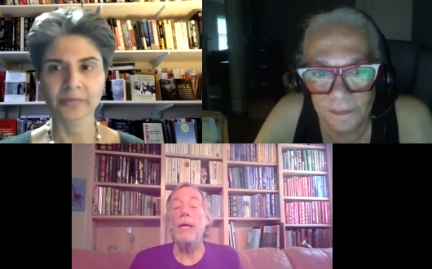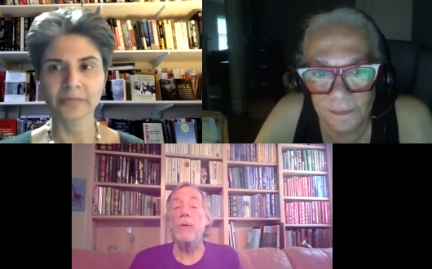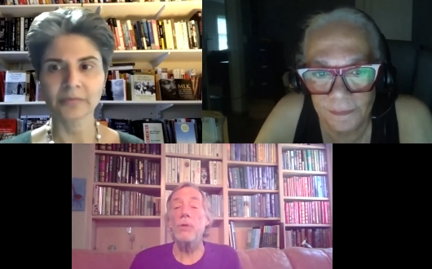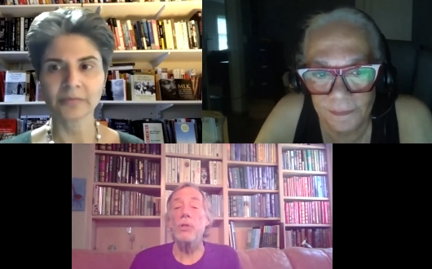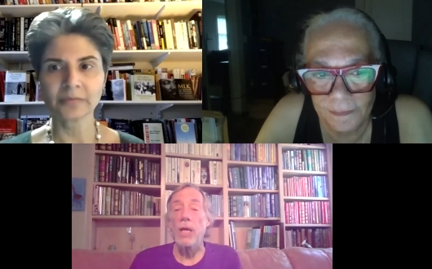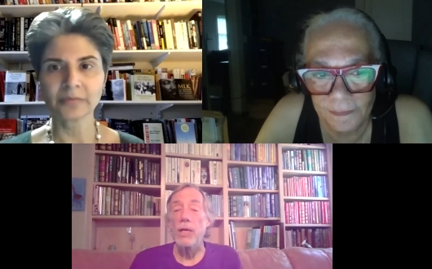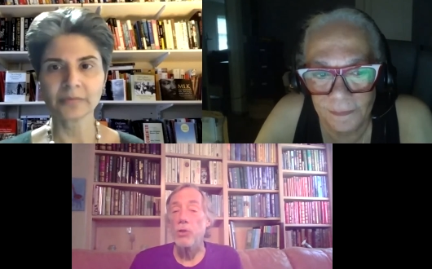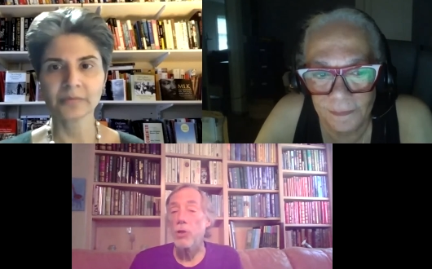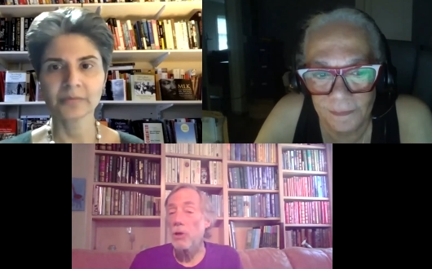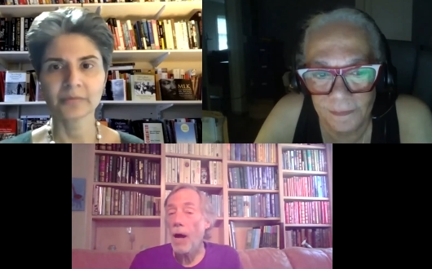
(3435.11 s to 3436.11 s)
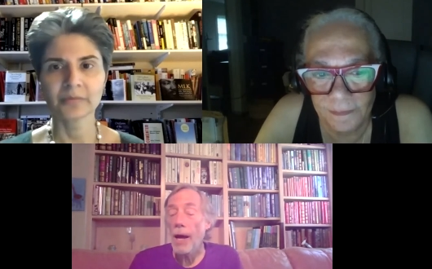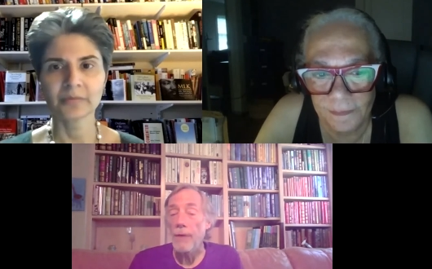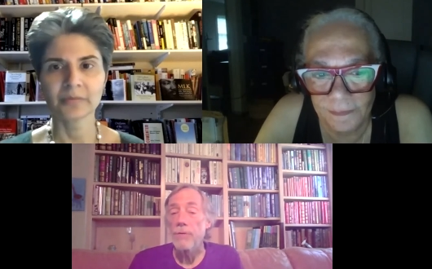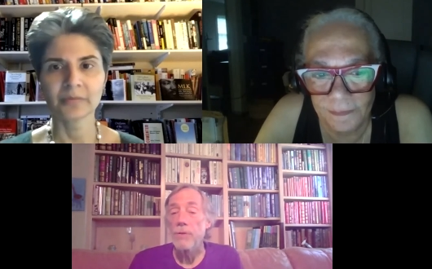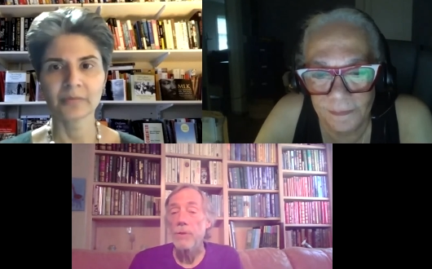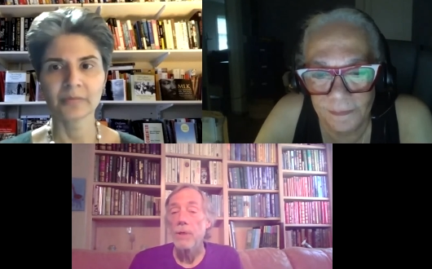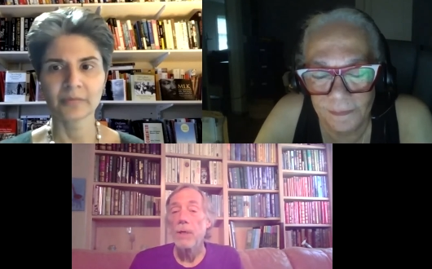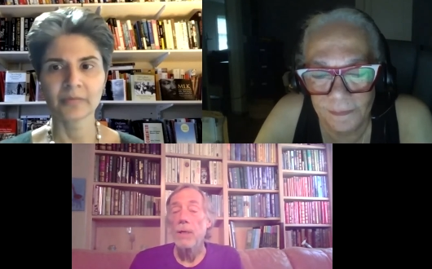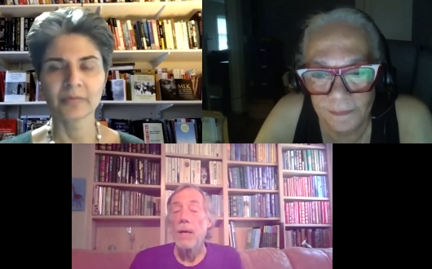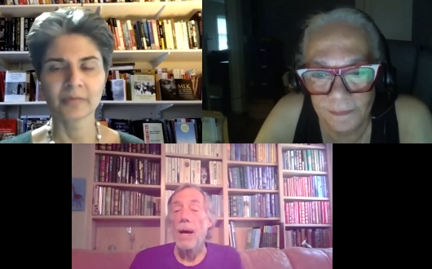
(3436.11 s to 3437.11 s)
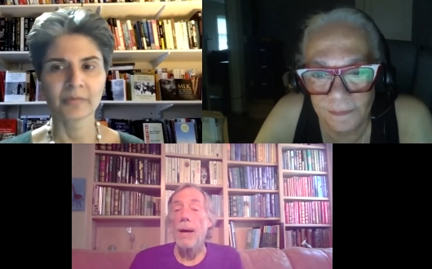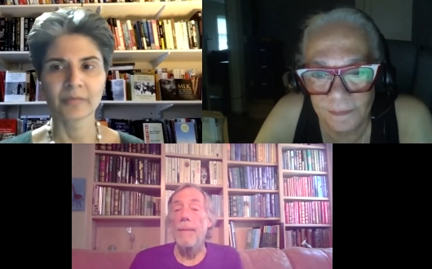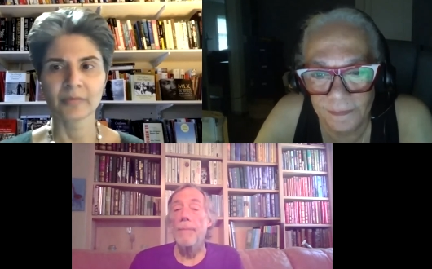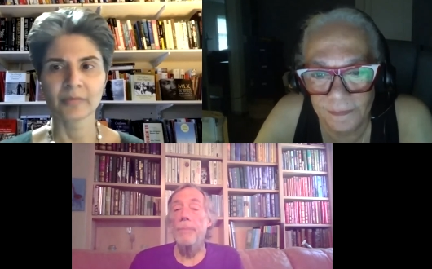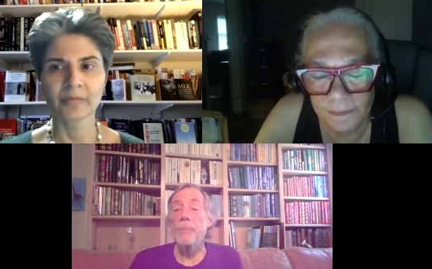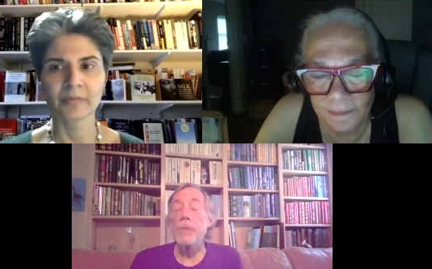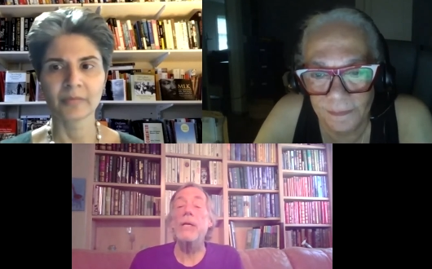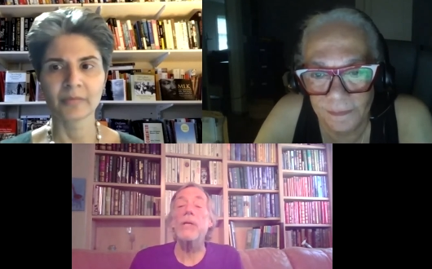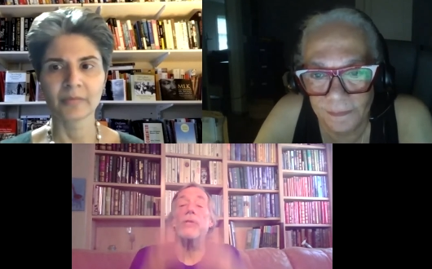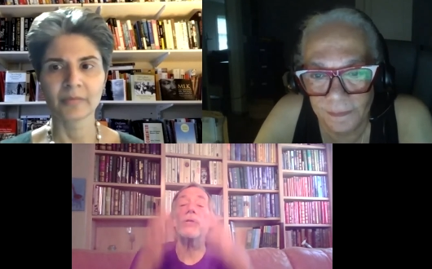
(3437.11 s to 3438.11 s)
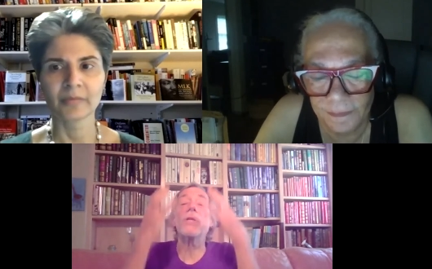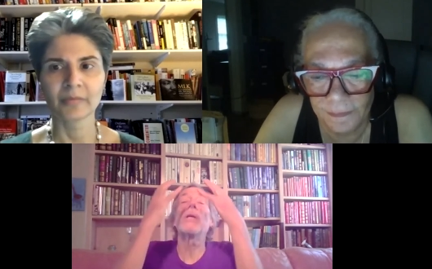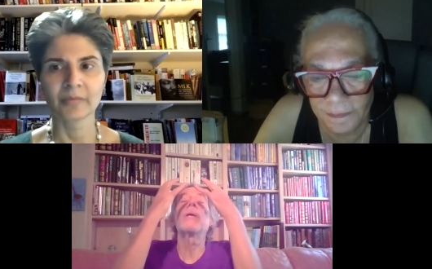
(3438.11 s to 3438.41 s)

Speaker 1: it would change their lives, um, because